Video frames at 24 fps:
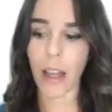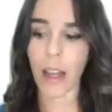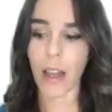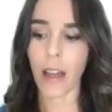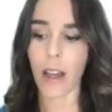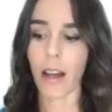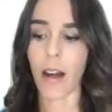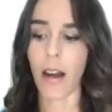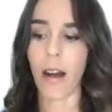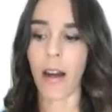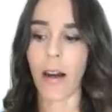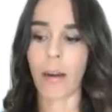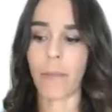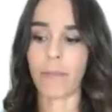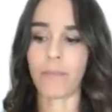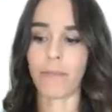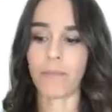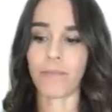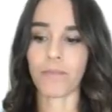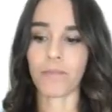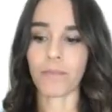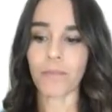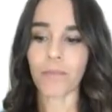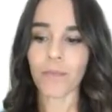
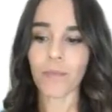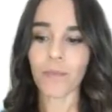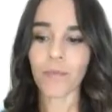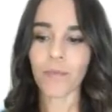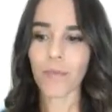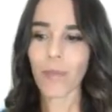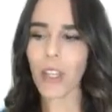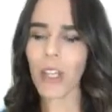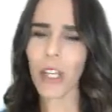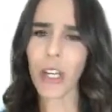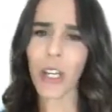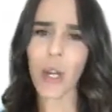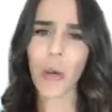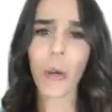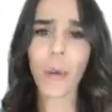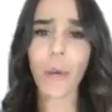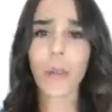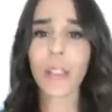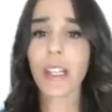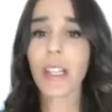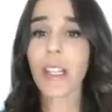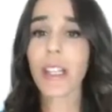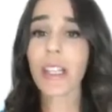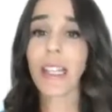It
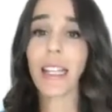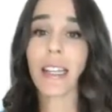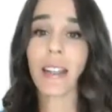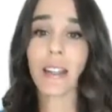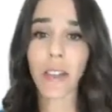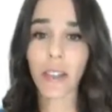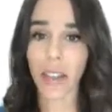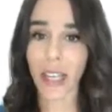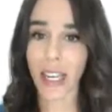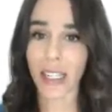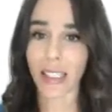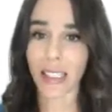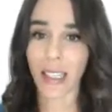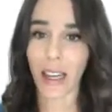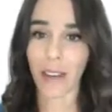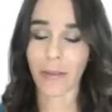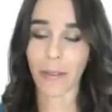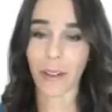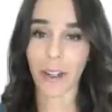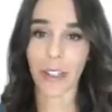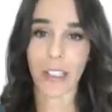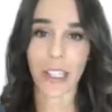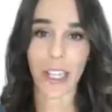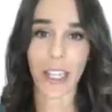was the little things
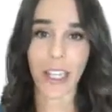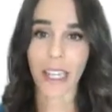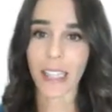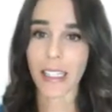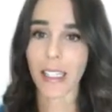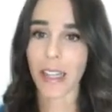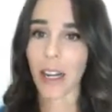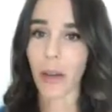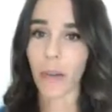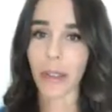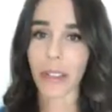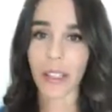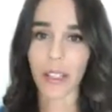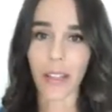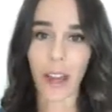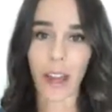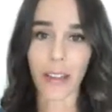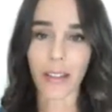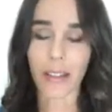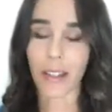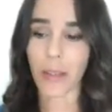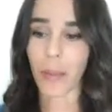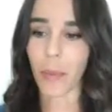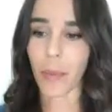at first. Like I said, it was
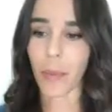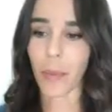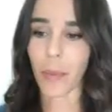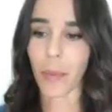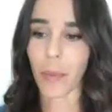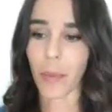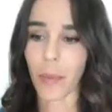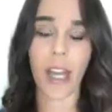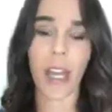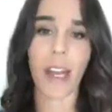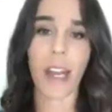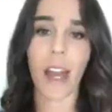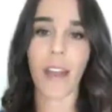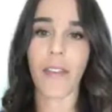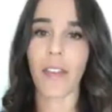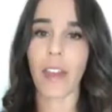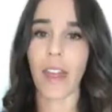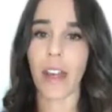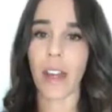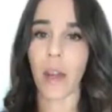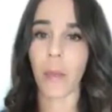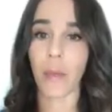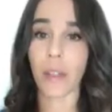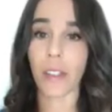constipation, and
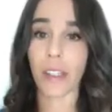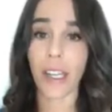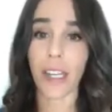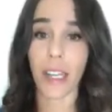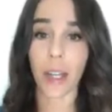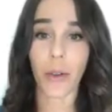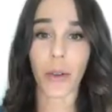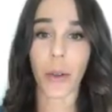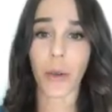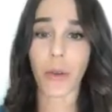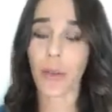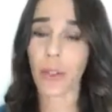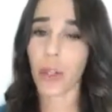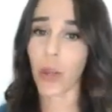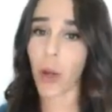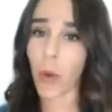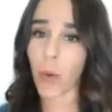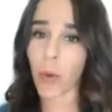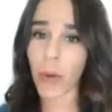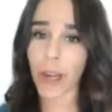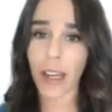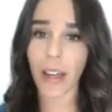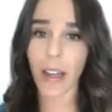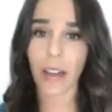then it was ingrown
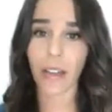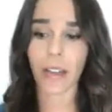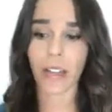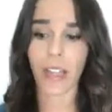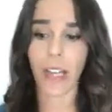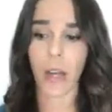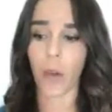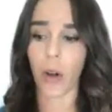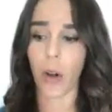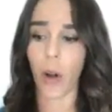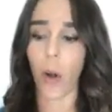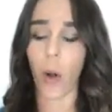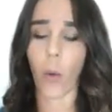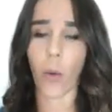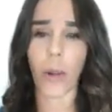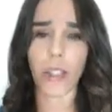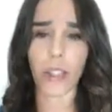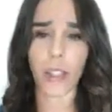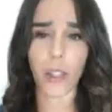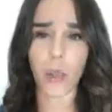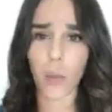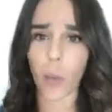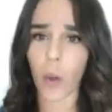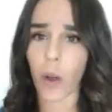toenails that were
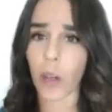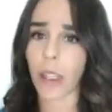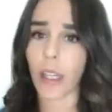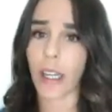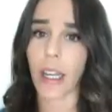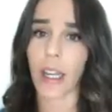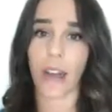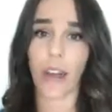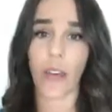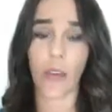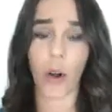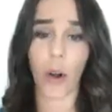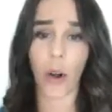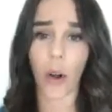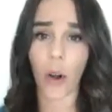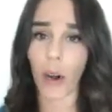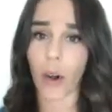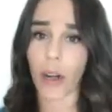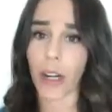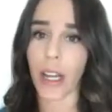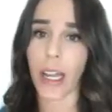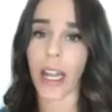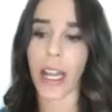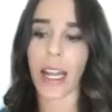always swollen and
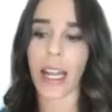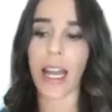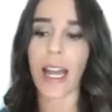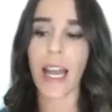hurting.